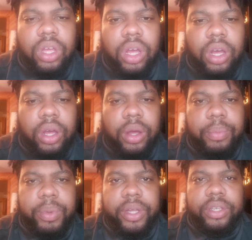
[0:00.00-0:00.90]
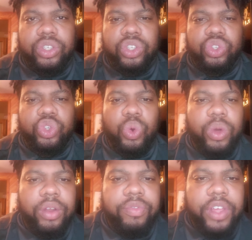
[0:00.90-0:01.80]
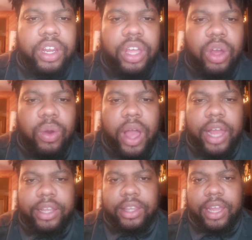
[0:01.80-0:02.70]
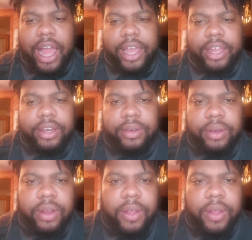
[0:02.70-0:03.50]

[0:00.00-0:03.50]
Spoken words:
But just doing a video, I can